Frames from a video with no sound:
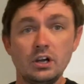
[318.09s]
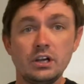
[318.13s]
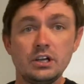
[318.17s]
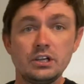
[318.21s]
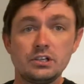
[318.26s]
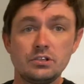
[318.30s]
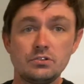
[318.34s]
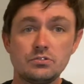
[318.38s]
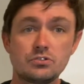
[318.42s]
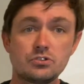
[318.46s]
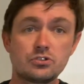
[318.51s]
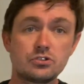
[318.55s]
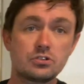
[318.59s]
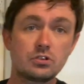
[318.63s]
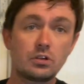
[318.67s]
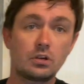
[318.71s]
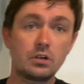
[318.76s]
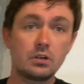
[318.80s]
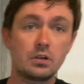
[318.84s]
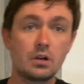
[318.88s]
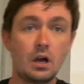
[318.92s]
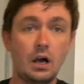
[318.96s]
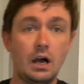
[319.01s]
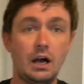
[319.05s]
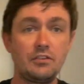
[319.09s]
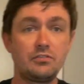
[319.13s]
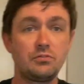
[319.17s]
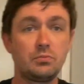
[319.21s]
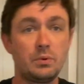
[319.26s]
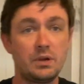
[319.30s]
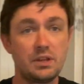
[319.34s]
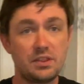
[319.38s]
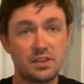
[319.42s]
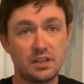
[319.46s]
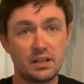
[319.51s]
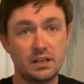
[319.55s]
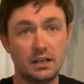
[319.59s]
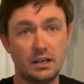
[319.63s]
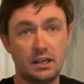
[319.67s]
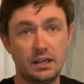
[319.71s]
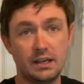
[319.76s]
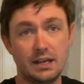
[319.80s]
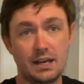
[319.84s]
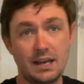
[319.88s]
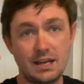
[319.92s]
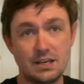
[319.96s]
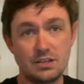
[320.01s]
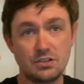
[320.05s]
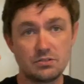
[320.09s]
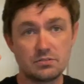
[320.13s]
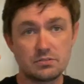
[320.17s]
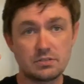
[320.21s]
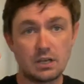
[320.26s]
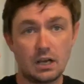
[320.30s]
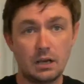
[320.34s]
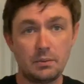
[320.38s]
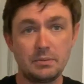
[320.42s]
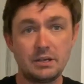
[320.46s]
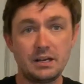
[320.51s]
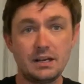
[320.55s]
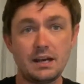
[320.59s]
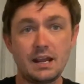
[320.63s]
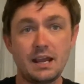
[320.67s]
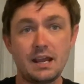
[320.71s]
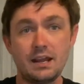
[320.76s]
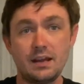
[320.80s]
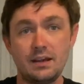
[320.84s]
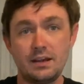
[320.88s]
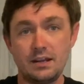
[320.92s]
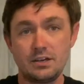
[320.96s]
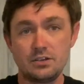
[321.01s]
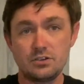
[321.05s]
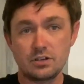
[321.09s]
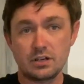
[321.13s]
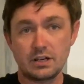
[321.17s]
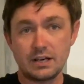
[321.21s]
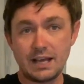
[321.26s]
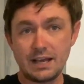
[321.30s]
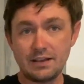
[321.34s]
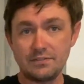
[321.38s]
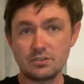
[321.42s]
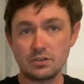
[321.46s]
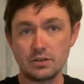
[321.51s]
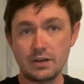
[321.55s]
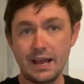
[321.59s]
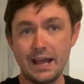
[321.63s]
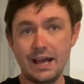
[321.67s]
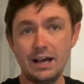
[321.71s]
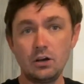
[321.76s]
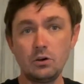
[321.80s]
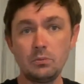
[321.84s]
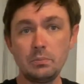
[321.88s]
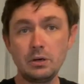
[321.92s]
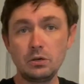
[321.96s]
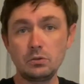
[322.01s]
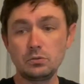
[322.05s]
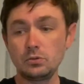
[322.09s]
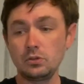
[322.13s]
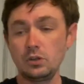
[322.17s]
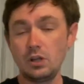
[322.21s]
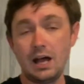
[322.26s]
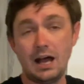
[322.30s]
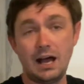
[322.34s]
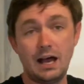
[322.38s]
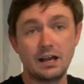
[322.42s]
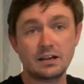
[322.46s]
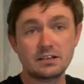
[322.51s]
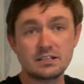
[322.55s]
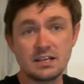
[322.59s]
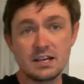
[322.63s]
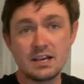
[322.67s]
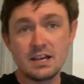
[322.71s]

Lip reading: you start off with the gun in your dominant hand and you're going to have your elbow locked.